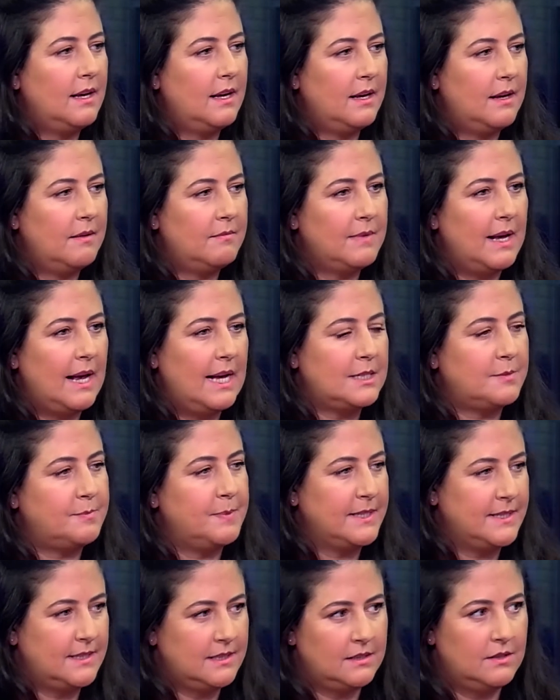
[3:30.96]
um,
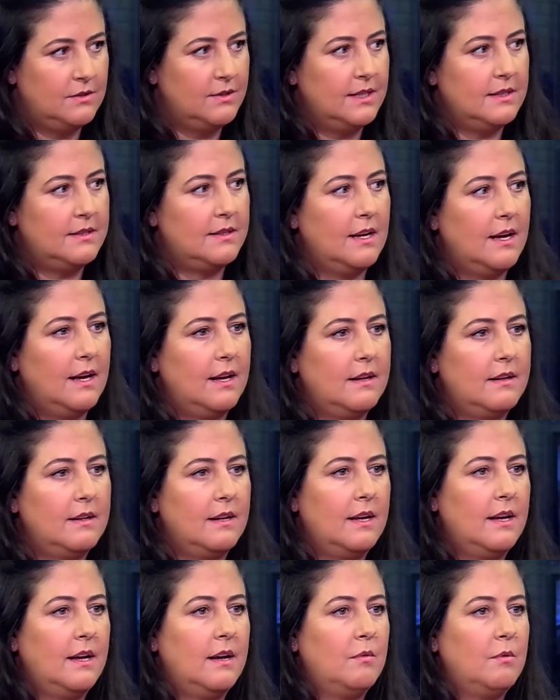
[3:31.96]
aspects in it, and
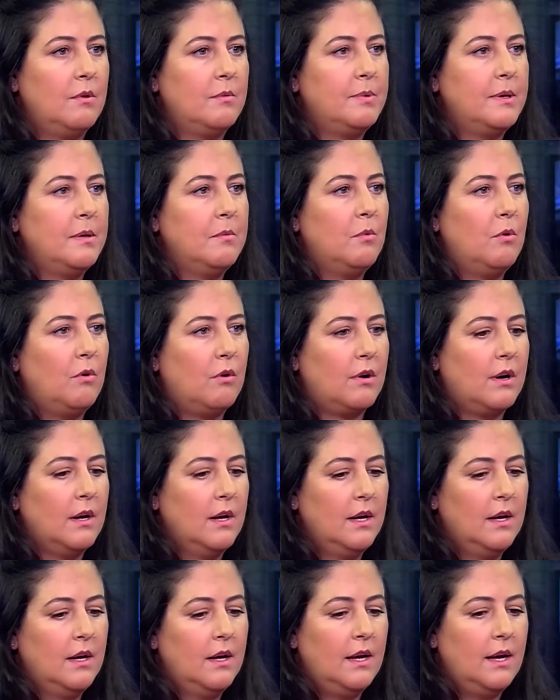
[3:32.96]
uh, will be more...
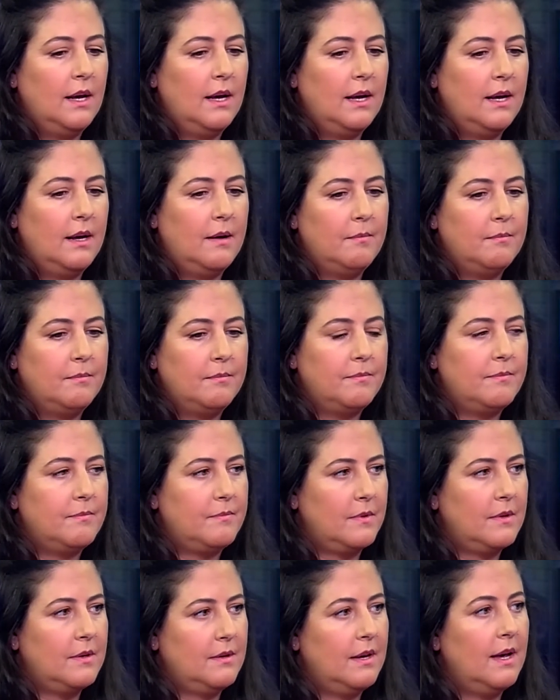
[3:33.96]
Um, less
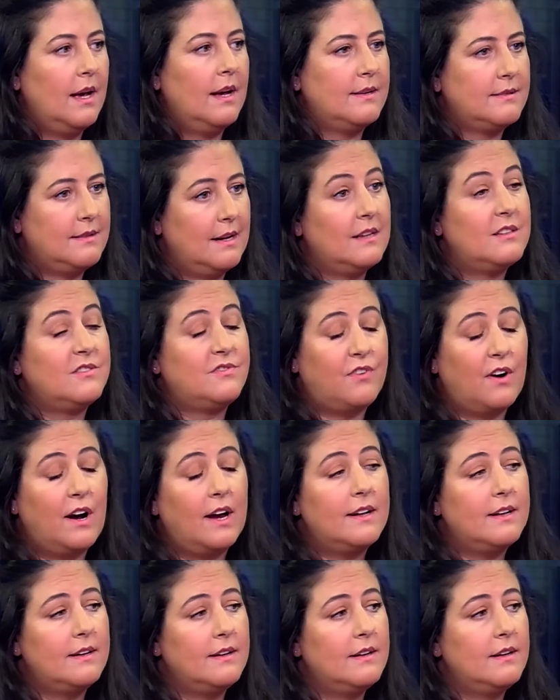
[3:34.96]
frightening, Yes, less
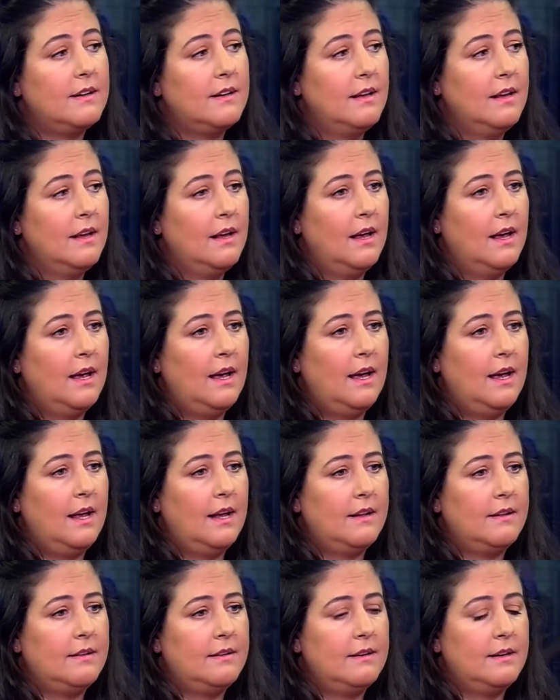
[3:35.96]
frightening.
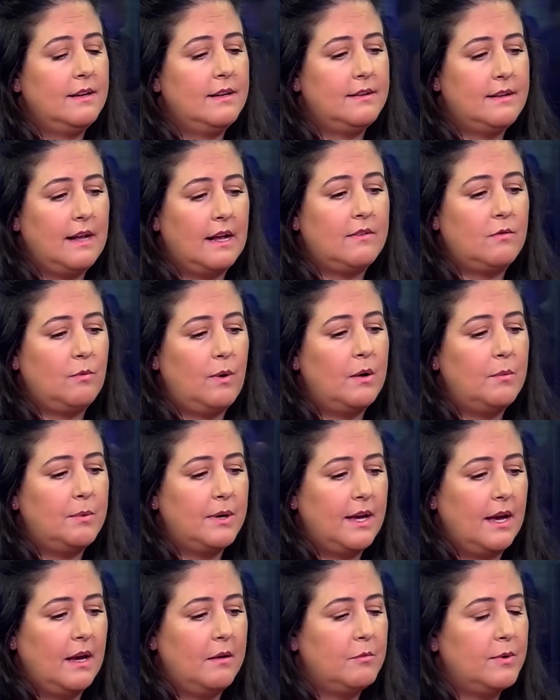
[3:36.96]
And uh, that's why we
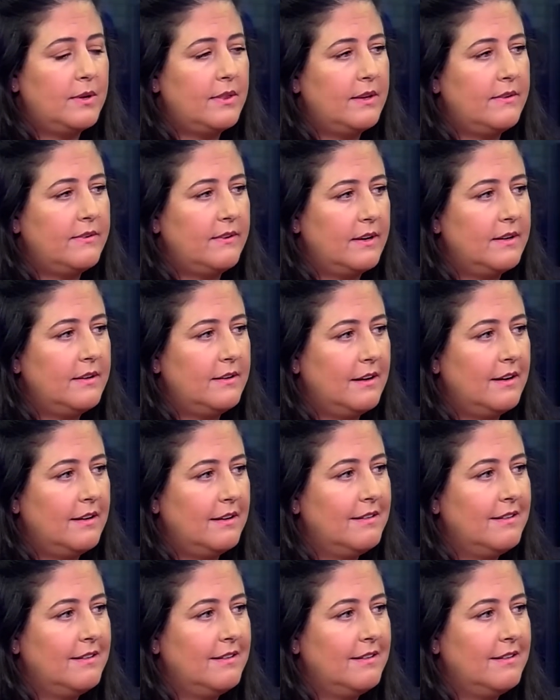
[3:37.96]
came with this idea.